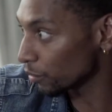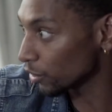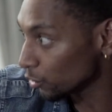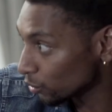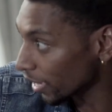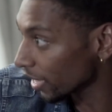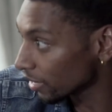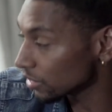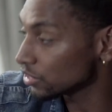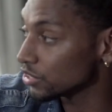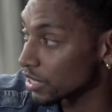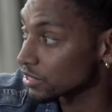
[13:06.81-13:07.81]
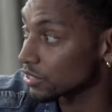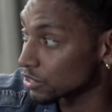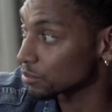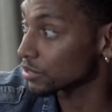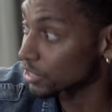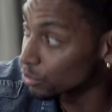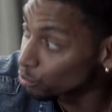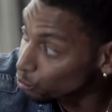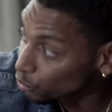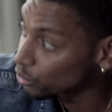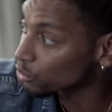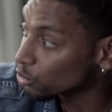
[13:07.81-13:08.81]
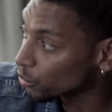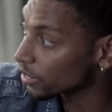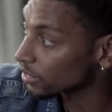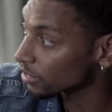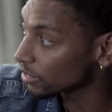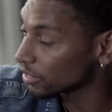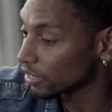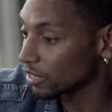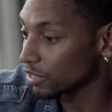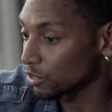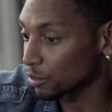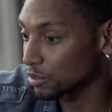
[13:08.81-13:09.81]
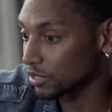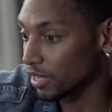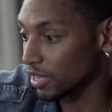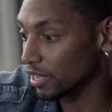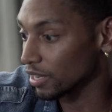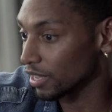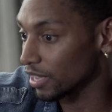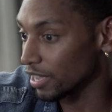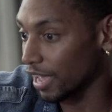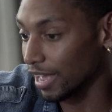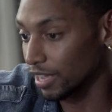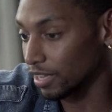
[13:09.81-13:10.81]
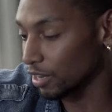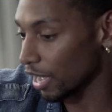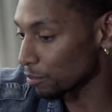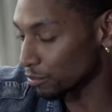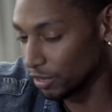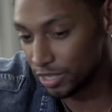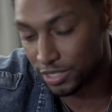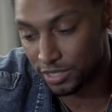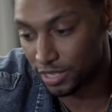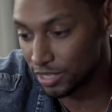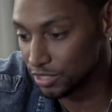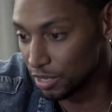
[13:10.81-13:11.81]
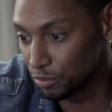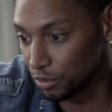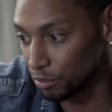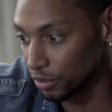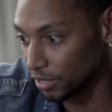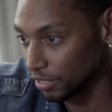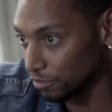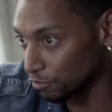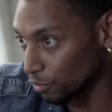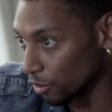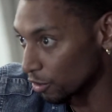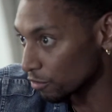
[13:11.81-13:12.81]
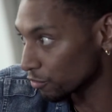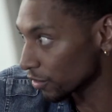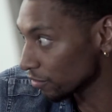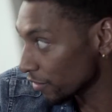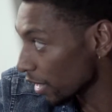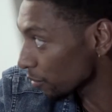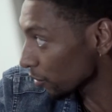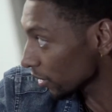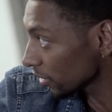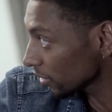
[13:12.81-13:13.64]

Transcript: And you gotta adjust to some shit real quick. You know what I'm saying? Usher said something, bro. Evolve or evaporate.